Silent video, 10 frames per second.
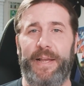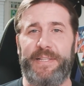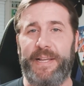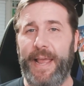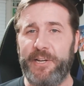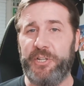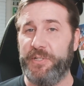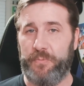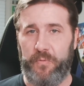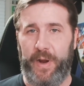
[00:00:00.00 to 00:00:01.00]
Takeshi
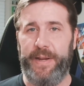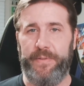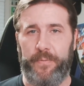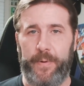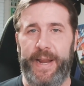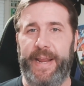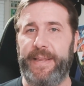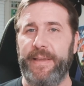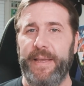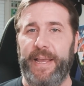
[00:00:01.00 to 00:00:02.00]
is great in the
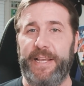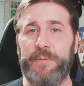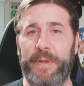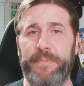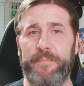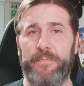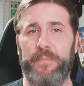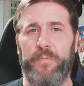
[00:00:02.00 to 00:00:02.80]
ring. He's been